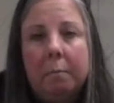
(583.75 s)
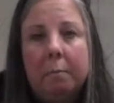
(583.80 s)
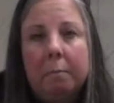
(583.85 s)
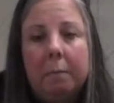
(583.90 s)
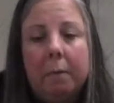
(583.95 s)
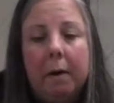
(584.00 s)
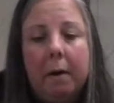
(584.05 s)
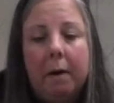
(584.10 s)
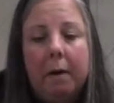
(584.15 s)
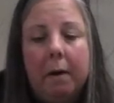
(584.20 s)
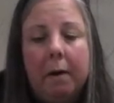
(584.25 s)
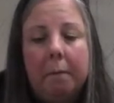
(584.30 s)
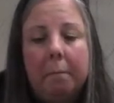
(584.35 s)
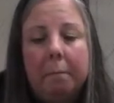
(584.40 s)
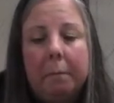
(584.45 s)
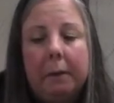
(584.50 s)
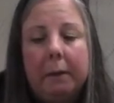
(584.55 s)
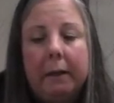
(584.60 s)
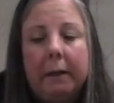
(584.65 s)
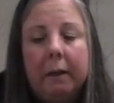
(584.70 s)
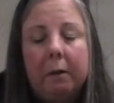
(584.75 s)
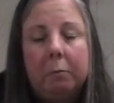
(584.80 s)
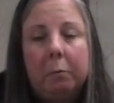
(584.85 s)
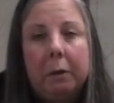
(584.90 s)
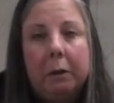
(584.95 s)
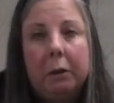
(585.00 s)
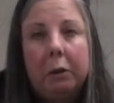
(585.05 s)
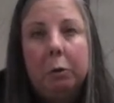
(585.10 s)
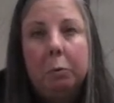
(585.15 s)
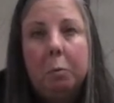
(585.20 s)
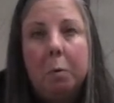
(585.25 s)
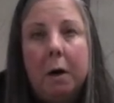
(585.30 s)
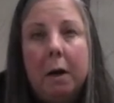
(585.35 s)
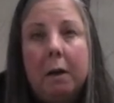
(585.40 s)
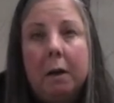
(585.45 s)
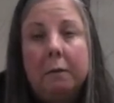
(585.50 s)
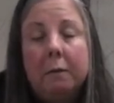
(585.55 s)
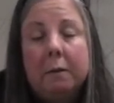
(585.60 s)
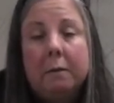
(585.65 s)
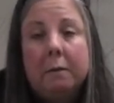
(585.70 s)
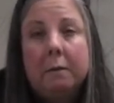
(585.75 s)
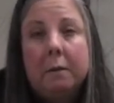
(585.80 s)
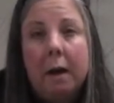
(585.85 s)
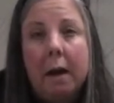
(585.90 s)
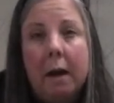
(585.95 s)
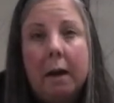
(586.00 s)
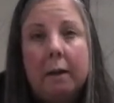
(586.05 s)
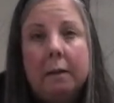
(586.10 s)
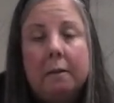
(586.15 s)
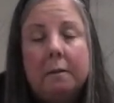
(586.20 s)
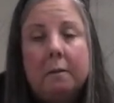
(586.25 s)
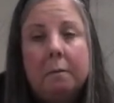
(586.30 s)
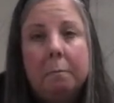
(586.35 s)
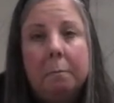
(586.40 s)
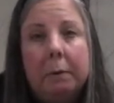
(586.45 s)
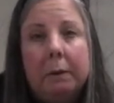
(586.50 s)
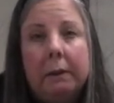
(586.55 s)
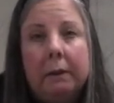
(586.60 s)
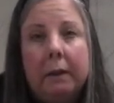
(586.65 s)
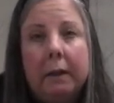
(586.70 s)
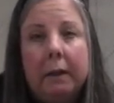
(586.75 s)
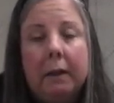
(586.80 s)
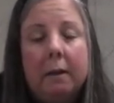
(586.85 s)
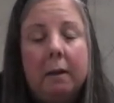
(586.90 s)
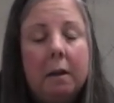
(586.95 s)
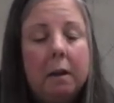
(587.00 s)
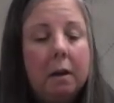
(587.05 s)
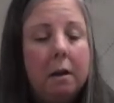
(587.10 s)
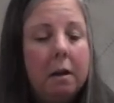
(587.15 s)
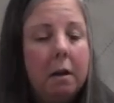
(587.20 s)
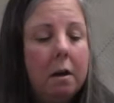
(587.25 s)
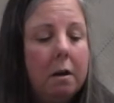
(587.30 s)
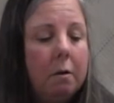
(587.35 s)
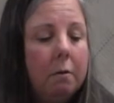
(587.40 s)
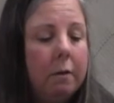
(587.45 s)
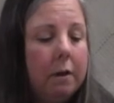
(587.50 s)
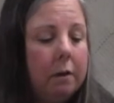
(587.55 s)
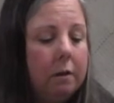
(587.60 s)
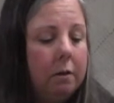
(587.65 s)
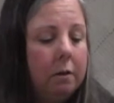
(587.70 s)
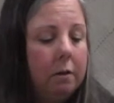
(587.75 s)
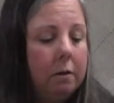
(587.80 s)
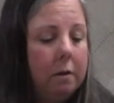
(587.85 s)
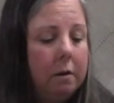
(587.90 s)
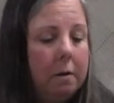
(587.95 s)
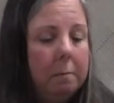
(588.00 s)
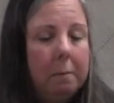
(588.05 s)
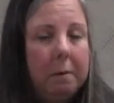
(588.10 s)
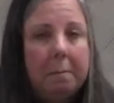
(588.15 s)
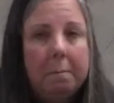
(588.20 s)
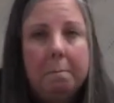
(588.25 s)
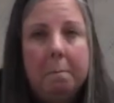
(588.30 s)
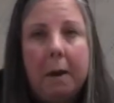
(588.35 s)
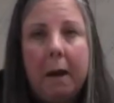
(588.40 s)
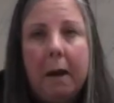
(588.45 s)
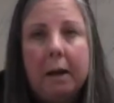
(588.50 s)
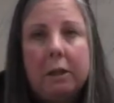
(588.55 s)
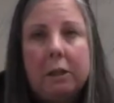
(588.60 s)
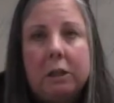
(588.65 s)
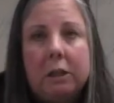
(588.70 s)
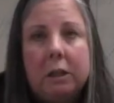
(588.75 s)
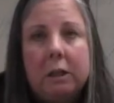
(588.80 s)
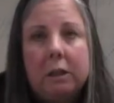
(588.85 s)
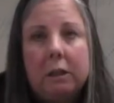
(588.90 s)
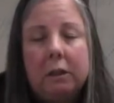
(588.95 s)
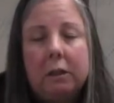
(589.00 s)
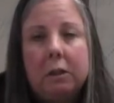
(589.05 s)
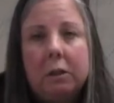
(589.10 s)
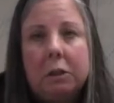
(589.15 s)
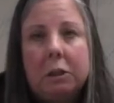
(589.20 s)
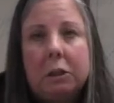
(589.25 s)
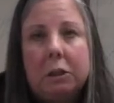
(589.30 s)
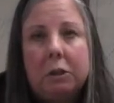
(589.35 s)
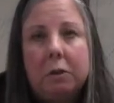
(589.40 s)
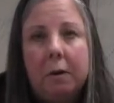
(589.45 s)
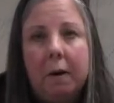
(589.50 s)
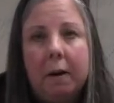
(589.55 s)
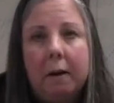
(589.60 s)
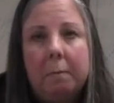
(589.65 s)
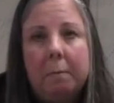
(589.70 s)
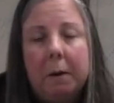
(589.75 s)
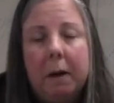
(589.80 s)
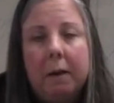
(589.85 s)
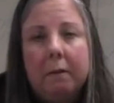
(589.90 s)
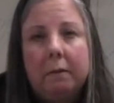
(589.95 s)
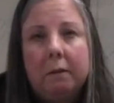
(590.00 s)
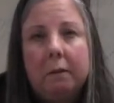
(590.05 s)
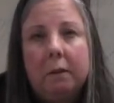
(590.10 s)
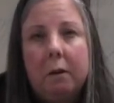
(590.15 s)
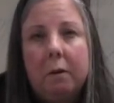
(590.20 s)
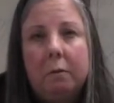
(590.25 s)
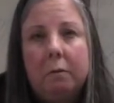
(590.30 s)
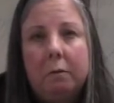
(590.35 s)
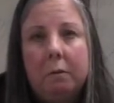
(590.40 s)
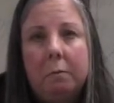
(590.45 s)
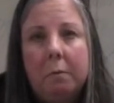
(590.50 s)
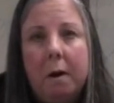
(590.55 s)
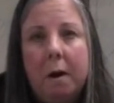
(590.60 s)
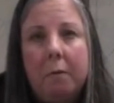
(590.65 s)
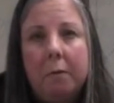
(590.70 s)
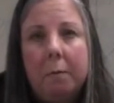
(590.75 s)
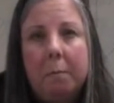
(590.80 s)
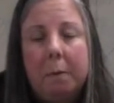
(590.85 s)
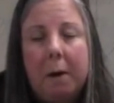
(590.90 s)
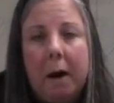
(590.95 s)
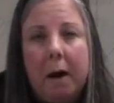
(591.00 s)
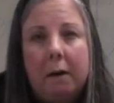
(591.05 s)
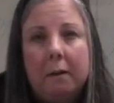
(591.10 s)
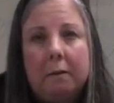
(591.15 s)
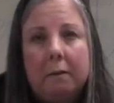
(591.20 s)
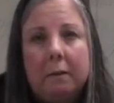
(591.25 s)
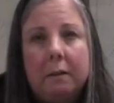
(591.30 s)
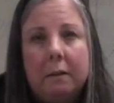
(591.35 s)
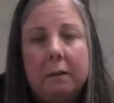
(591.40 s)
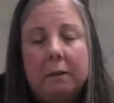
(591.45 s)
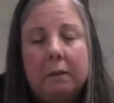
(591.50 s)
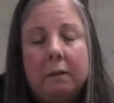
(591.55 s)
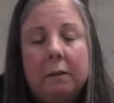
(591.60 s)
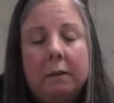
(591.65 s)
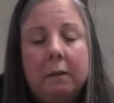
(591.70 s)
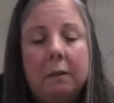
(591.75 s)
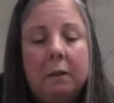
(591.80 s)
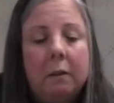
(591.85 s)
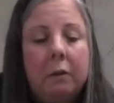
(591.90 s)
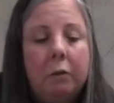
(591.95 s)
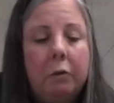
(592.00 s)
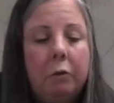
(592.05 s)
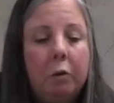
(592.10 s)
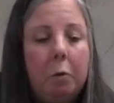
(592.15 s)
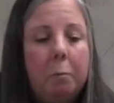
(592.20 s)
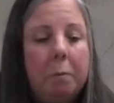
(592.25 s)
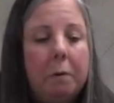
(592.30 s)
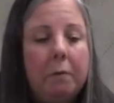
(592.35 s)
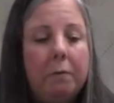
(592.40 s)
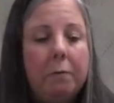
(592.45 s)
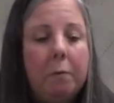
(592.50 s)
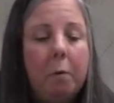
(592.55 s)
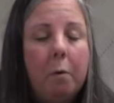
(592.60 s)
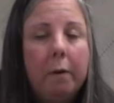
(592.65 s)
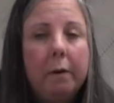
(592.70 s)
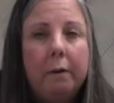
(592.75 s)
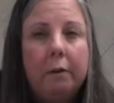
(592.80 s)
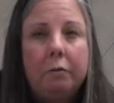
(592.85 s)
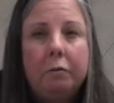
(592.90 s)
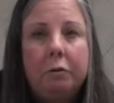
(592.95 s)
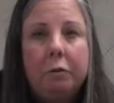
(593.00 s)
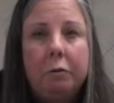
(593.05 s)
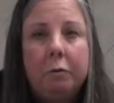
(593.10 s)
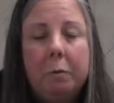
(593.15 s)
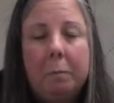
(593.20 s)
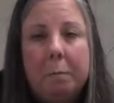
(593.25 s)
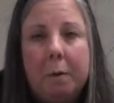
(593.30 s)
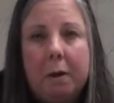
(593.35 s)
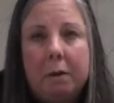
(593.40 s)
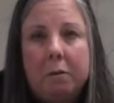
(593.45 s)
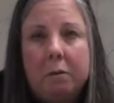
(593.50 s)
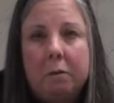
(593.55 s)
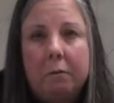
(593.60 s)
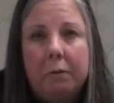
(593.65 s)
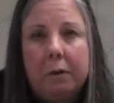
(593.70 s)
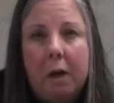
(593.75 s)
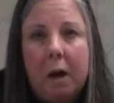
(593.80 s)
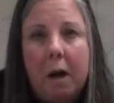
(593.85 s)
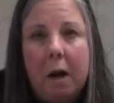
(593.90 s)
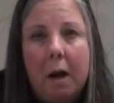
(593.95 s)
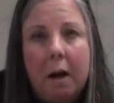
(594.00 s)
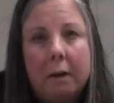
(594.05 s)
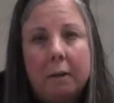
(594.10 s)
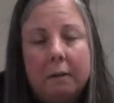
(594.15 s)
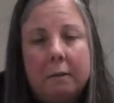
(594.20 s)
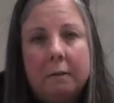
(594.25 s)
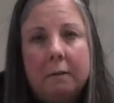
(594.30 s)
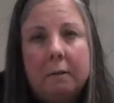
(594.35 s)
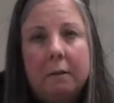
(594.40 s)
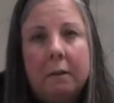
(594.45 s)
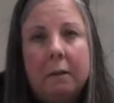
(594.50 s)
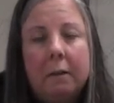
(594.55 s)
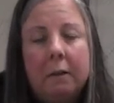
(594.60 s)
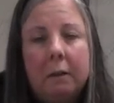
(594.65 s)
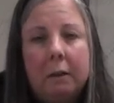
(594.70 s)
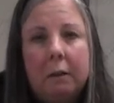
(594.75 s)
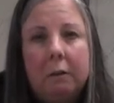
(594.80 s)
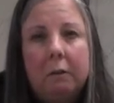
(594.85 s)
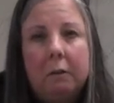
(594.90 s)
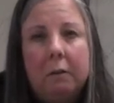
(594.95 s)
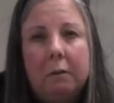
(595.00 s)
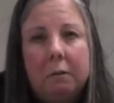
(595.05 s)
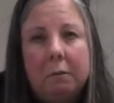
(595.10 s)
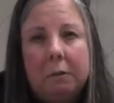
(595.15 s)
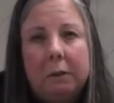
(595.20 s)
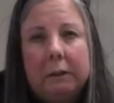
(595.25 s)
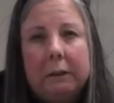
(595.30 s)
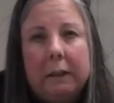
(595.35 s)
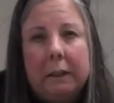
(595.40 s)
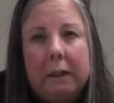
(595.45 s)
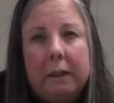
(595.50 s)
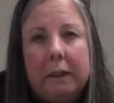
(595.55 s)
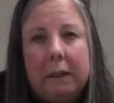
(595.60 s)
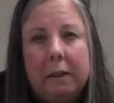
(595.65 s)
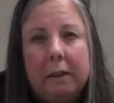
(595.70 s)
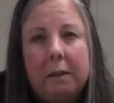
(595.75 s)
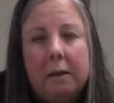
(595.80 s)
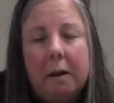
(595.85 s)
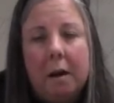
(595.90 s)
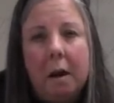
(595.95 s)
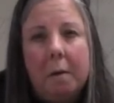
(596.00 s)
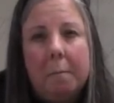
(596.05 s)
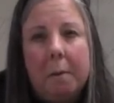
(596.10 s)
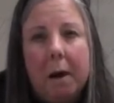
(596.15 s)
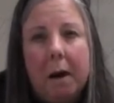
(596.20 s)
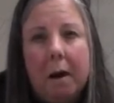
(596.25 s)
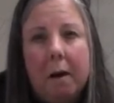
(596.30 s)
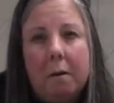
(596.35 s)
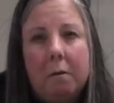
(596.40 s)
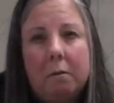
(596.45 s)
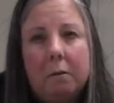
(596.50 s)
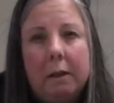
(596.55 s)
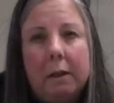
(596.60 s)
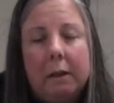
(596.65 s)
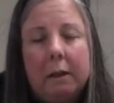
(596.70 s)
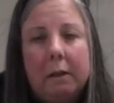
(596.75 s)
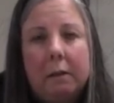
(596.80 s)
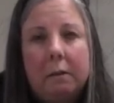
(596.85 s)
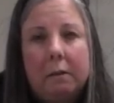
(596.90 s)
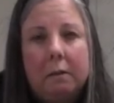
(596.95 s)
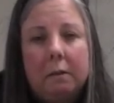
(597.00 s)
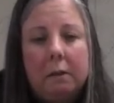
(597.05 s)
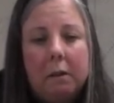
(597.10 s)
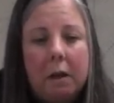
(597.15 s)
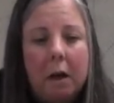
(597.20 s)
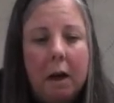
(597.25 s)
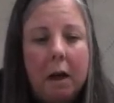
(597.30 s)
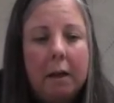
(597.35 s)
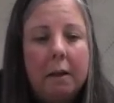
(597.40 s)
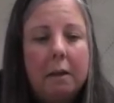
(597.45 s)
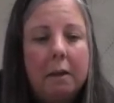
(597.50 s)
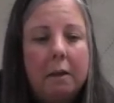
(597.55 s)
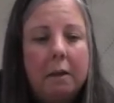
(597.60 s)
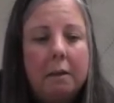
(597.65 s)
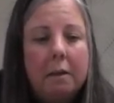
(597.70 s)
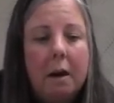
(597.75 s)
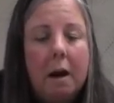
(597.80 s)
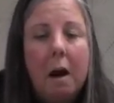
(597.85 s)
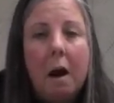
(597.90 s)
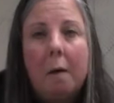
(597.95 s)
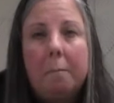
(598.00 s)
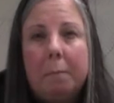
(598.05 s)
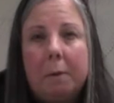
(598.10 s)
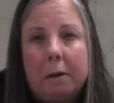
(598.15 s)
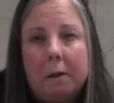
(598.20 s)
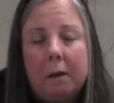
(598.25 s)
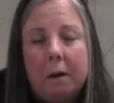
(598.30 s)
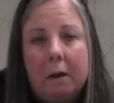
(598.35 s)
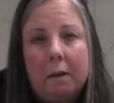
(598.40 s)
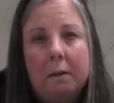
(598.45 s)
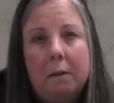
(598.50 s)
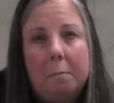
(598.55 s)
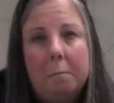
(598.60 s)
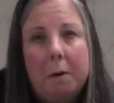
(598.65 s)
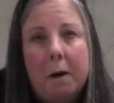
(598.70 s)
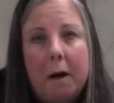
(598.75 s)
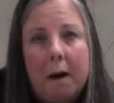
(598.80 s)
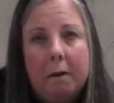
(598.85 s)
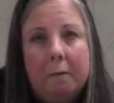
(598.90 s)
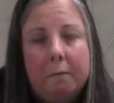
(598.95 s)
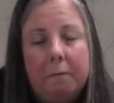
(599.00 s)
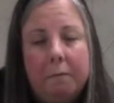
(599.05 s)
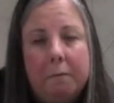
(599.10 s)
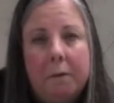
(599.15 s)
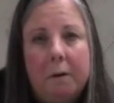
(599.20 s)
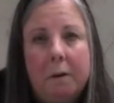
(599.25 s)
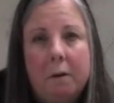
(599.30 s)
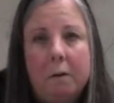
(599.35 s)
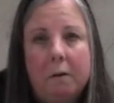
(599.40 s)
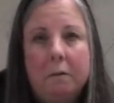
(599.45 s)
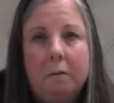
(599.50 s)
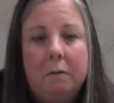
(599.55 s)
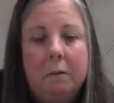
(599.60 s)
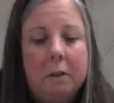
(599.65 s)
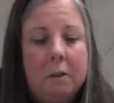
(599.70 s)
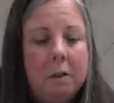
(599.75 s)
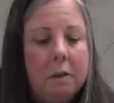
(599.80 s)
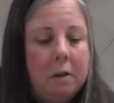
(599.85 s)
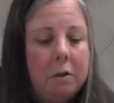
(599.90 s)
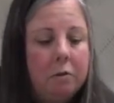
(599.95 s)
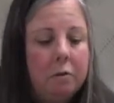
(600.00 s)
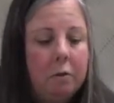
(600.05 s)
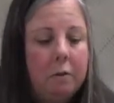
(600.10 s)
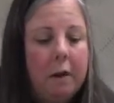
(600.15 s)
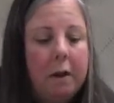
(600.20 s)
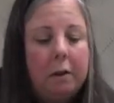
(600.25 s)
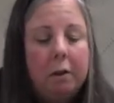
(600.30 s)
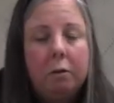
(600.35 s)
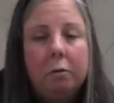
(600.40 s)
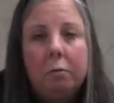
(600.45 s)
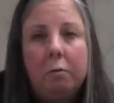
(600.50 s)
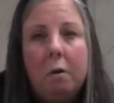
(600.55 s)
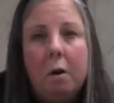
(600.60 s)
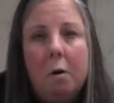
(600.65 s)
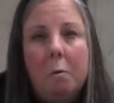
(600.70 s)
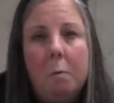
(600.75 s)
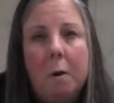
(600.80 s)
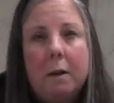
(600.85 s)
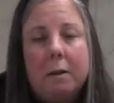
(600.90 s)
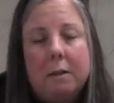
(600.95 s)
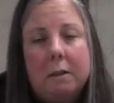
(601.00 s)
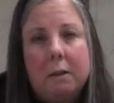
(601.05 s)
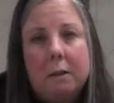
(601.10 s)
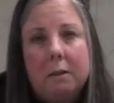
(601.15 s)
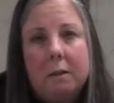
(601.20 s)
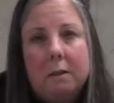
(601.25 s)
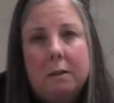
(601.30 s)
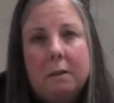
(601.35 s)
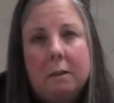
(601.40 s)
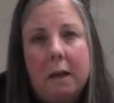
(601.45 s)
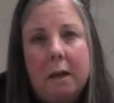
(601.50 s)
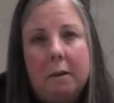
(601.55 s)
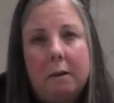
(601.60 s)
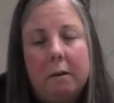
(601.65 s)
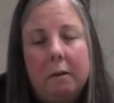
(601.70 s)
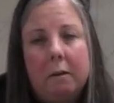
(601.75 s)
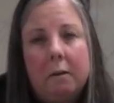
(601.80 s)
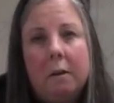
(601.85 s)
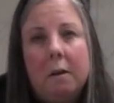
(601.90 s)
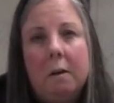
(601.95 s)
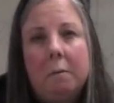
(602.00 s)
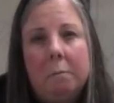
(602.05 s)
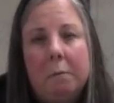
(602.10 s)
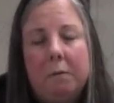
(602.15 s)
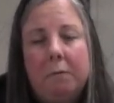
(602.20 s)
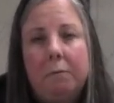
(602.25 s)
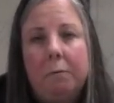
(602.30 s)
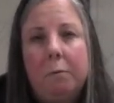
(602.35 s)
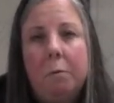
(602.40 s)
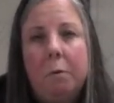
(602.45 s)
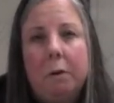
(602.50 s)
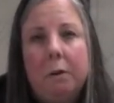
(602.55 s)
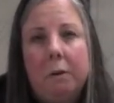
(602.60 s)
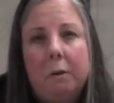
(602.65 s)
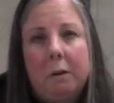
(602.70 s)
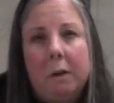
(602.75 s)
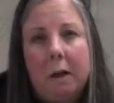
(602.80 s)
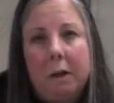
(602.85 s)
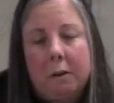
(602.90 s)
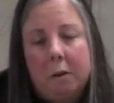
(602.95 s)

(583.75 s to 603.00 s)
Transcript: Plan what you want on the sides. Plan and know that you're going to be matching your stripe as it goes around the boxing. So before you do a bunch of cuts, you need to really think about, like, cut the top and cut the bottom first so that you know what's in the center before you cut your